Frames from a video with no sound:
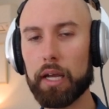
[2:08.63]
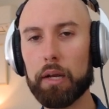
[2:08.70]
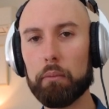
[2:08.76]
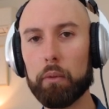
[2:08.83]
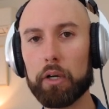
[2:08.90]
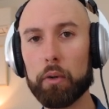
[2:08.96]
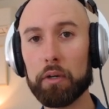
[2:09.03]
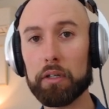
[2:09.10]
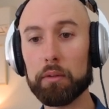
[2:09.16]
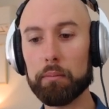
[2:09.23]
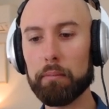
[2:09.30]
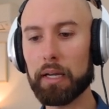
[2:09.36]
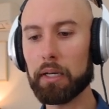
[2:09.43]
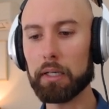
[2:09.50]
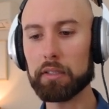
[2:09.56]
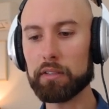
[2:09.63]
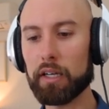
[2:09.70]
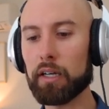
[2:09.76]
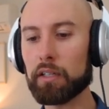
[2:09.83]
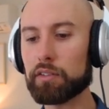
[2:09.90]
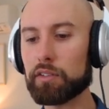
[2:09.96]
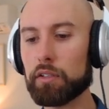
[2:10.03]
and we're going to make a
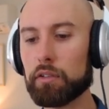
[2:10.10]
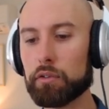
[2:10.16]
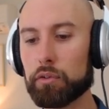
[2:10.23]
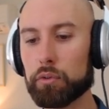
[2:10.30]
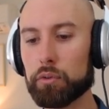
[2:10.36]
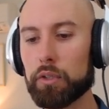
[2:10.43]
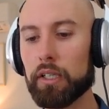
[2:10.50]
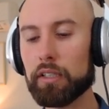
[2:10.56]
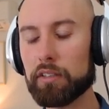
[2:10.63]
task to